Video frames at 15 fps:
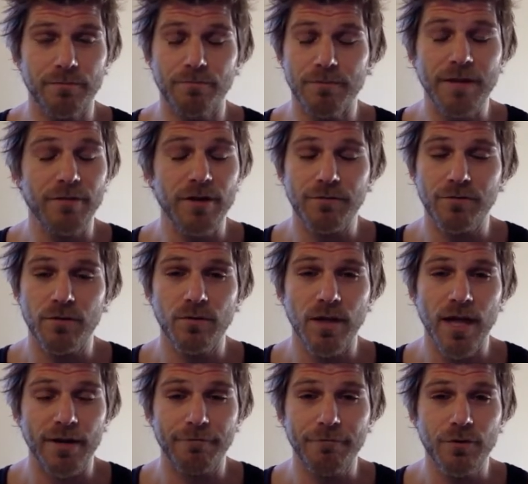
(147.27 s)
Even if you
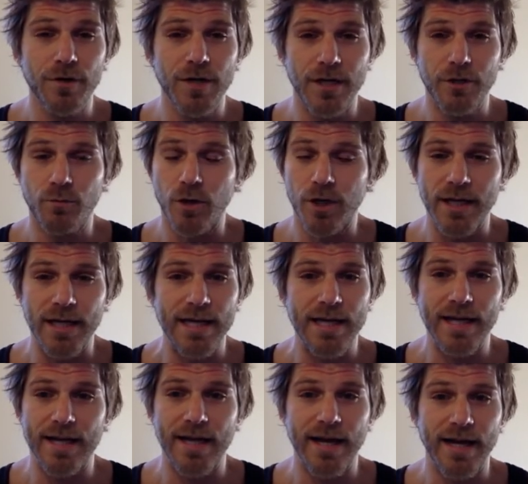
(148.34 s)
like food and you want to eat
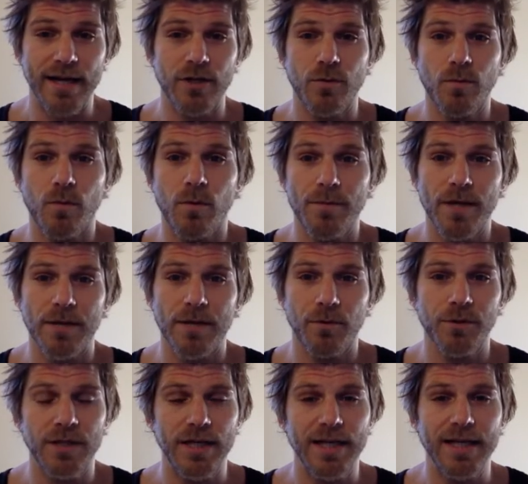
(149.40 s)
at night, you won't be able
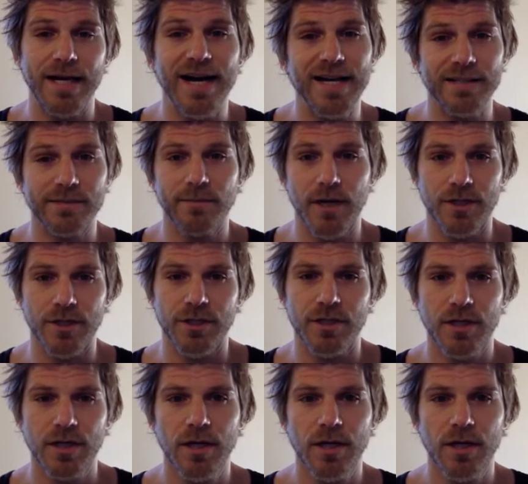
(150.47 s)
to eat as much.